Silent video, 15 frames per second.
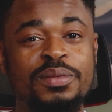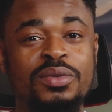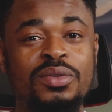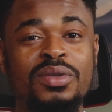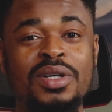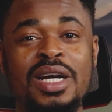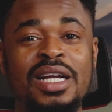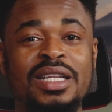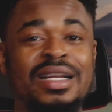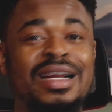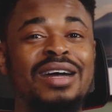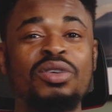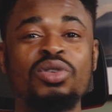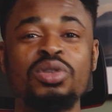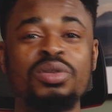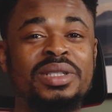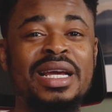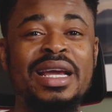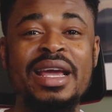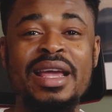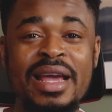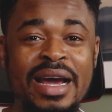people that are good
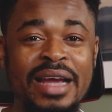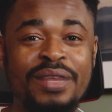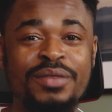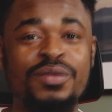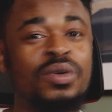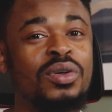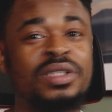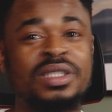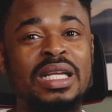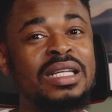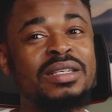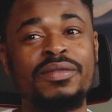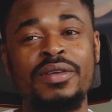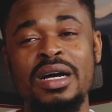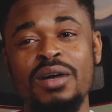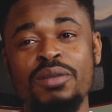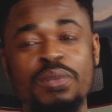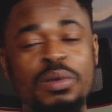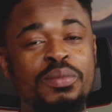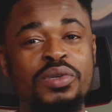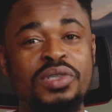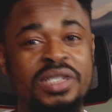with AI for several
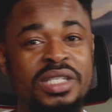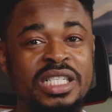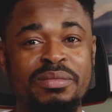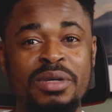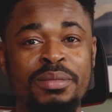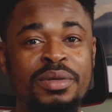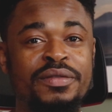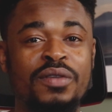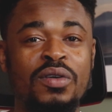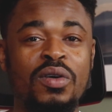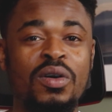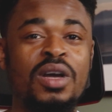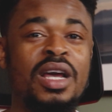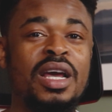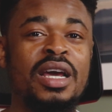purposes, maybe for